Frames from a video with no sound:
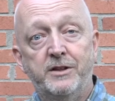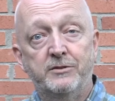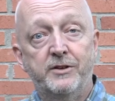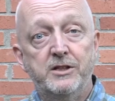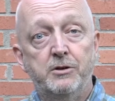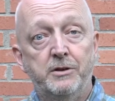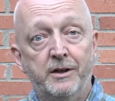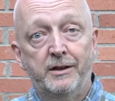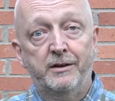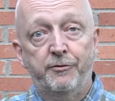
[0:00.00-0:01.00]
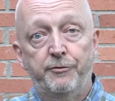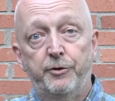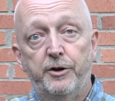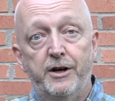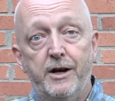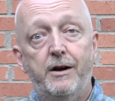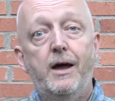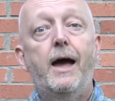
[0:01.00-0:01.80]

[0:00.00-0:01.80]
video and in the footer here,